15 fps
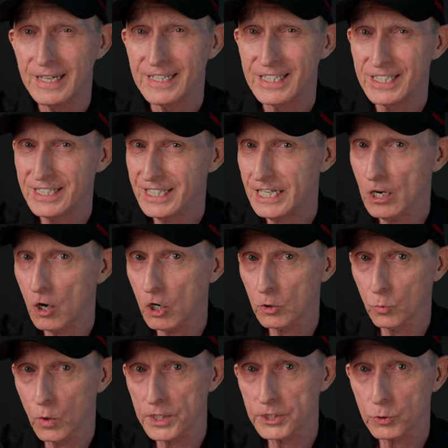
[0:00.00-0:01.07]

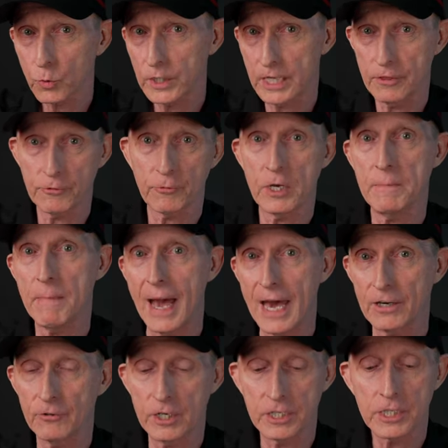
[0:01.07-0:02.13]
CR123
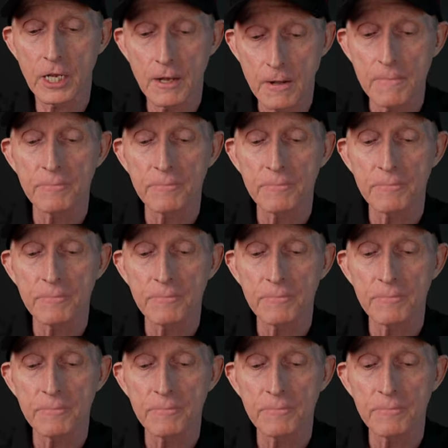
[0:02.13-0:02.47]
batteries.